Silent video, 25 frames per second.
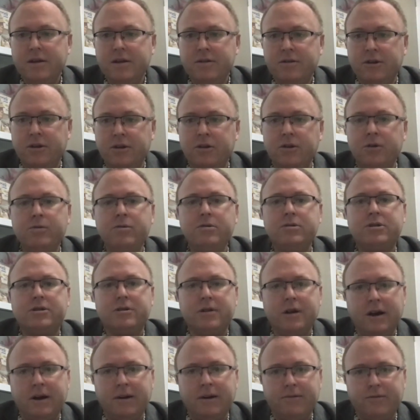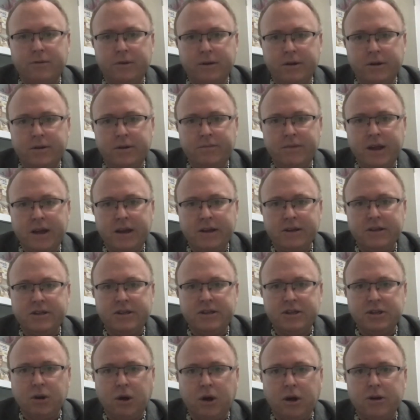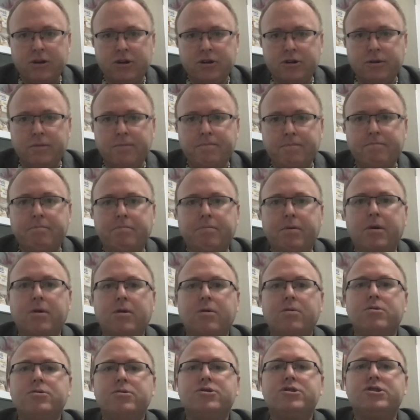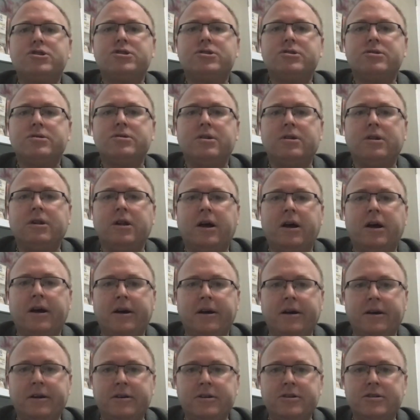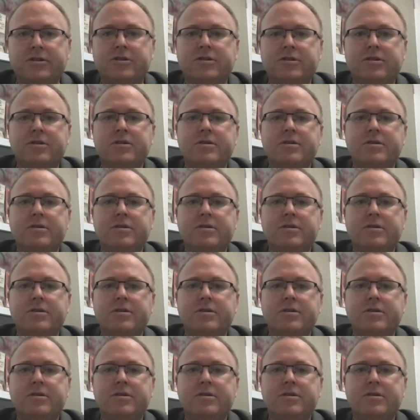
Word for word: The new sovereign has sought to personalize